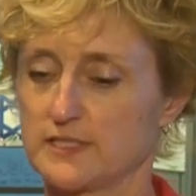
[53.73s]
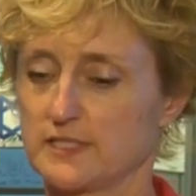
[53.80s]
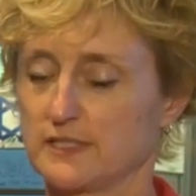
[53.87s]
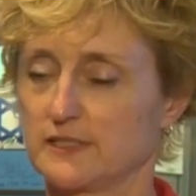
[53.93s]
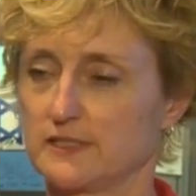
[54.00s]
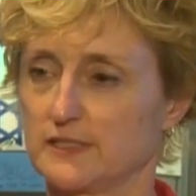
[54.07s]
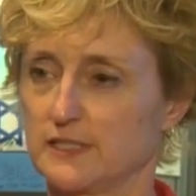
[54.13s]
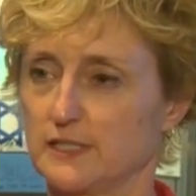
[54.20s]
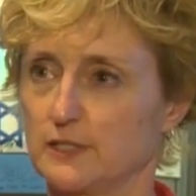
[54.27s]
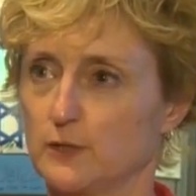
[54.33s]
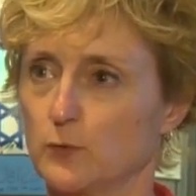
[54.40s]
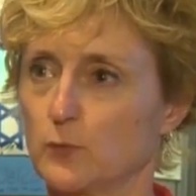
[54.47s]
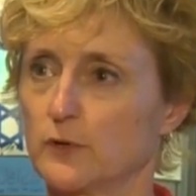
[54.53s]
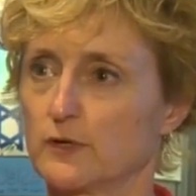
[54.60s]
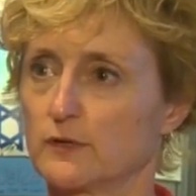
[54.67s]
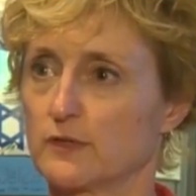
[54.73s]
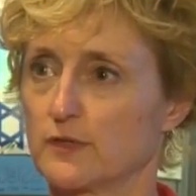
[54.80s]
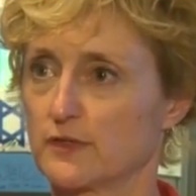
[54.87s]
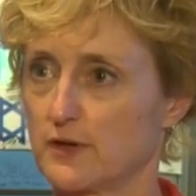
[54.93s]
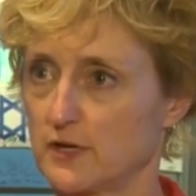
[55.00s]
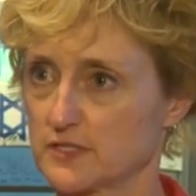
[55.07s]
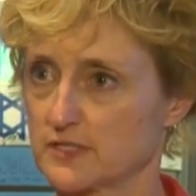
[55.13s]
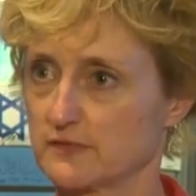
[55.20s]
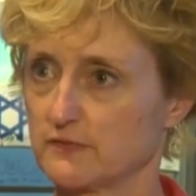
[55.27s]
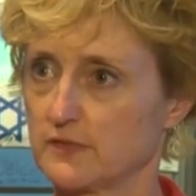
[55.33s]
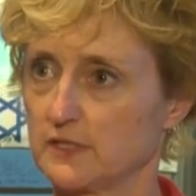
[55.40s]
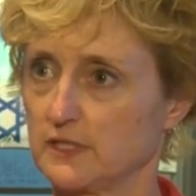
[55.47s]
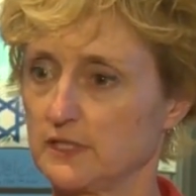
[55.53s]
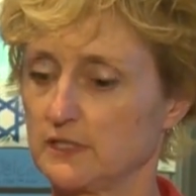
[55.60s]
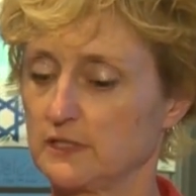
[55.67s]
did, you know, what are the thoughts of
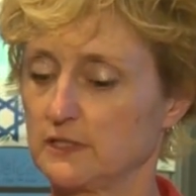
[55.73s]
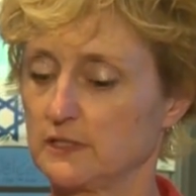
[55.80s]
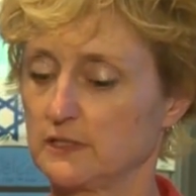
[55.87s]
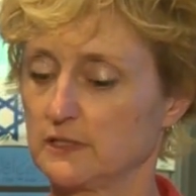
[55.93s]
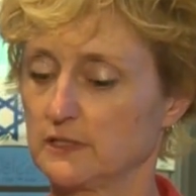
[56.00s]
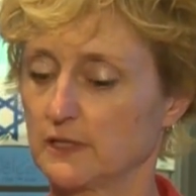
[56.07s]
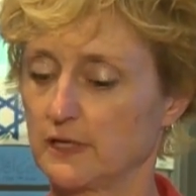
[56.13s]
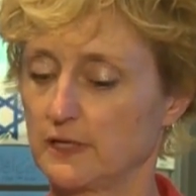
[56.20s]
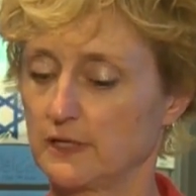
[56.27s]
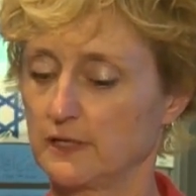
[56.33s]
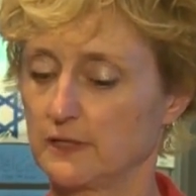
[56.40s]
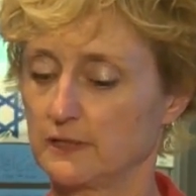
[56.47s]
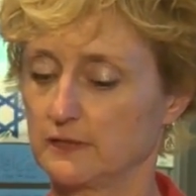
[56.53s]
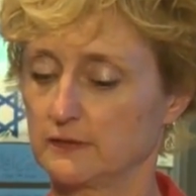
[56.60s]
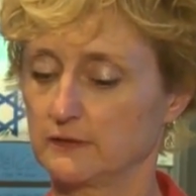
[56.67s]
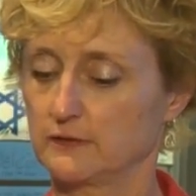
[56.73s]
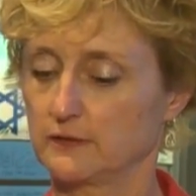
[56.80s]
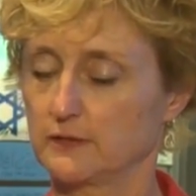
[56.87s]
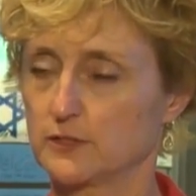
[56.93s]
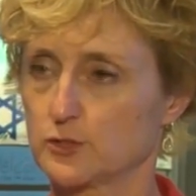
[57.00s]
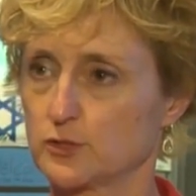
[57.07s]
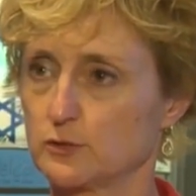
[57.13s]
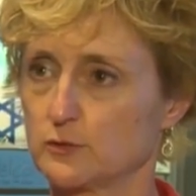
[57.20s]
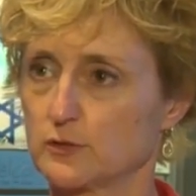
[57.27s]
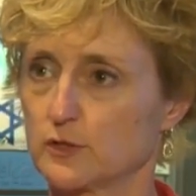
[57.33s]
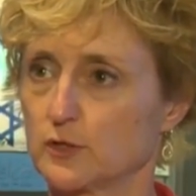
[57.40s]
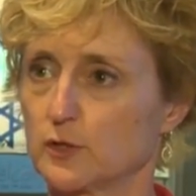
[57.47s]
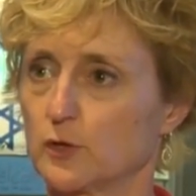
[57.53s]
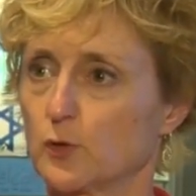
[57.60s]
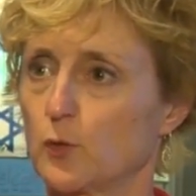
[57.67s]
the, uh, the
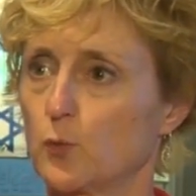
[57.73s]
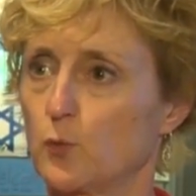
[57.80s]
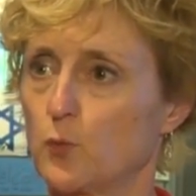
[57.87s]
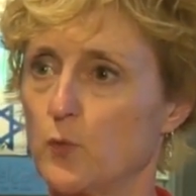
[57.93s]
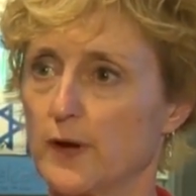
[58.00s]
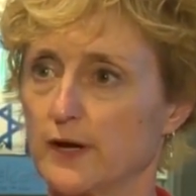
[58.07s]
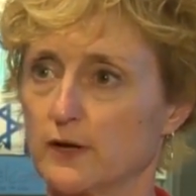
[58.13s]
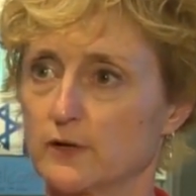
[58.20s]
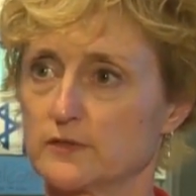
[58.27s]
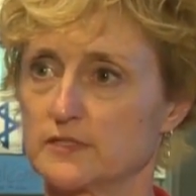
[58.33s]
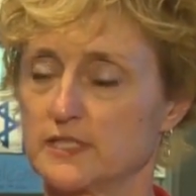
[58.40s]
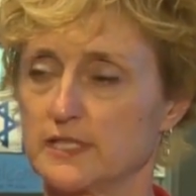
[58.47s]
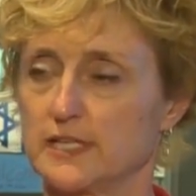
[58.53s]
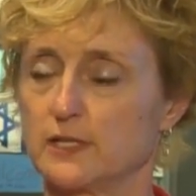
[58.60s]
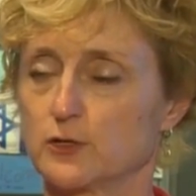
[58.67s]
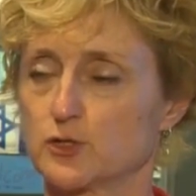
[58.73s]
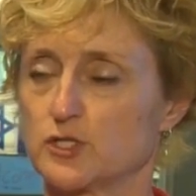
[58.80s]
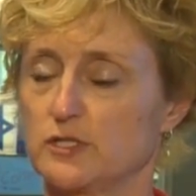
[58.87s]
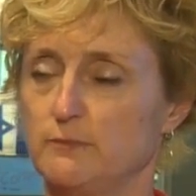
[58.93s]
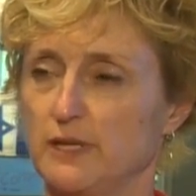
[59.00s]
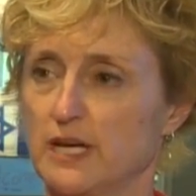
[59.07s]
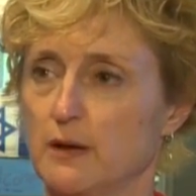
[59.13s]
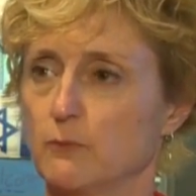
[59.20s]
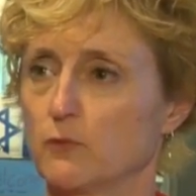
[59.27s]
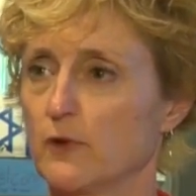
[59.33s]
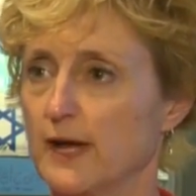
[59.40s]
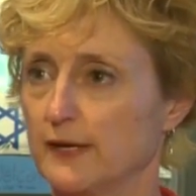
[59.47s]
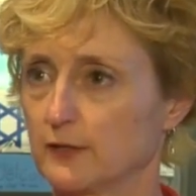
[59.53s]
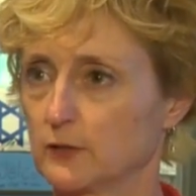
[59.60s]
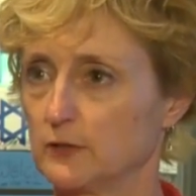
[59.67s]
shooter? Where did he or she become
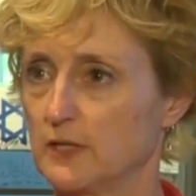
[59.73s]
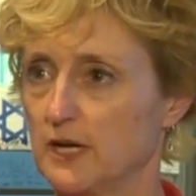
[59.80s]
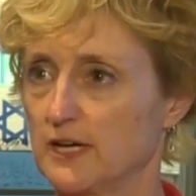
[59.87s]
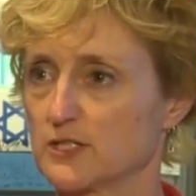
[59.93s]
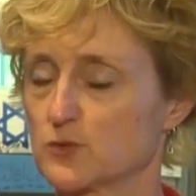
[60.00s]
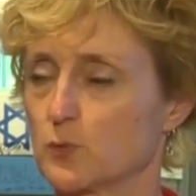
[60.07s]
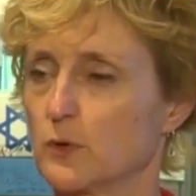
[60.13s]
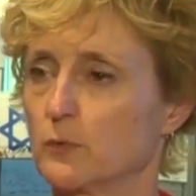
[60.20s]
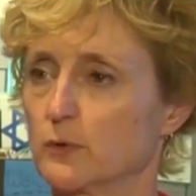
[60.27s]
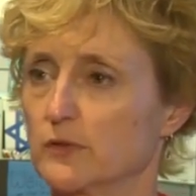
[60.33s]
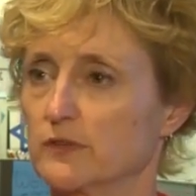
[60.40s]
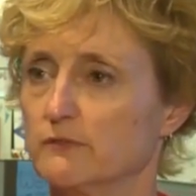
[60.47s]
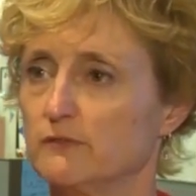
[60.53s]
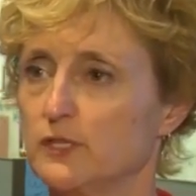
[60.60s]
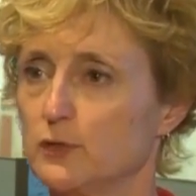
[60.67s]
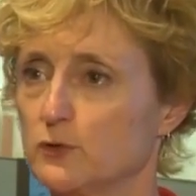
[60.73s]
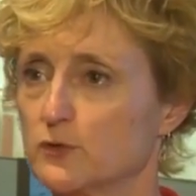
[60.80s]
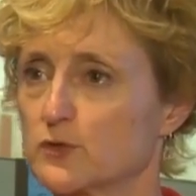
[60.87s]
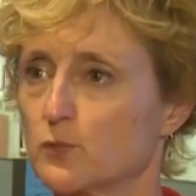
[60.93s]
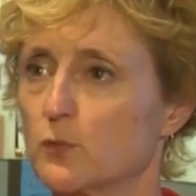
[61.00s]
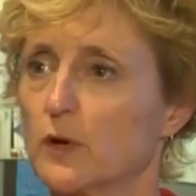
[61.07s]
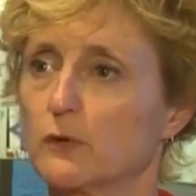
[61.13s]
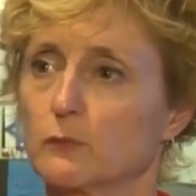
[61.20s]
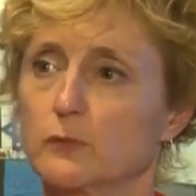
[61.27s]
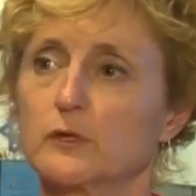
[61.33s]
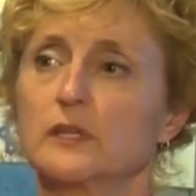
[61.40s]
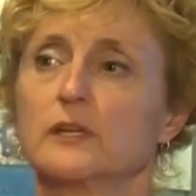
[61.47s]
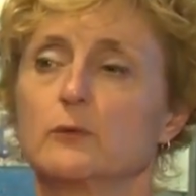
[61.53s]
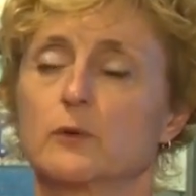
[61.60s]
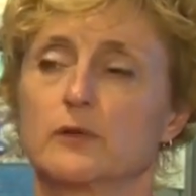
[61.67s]
radicalized? What were the views? What
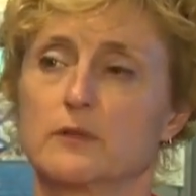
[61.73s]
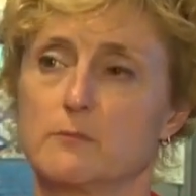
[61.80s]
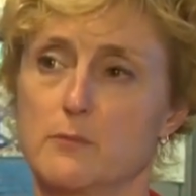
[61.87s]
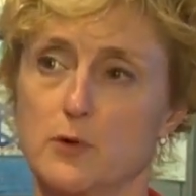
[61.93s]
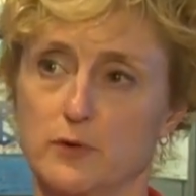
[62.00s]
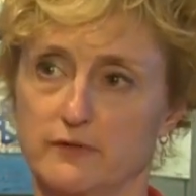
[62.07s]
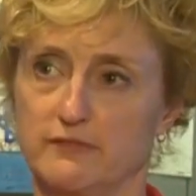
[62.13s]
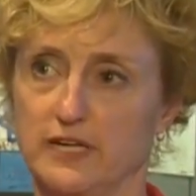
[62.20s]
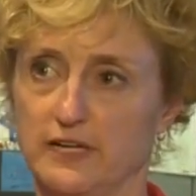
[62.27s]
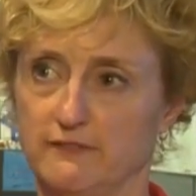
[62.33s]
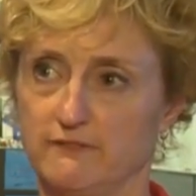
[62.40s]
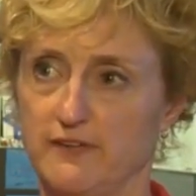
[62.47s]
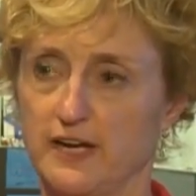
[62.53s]
really were the motivating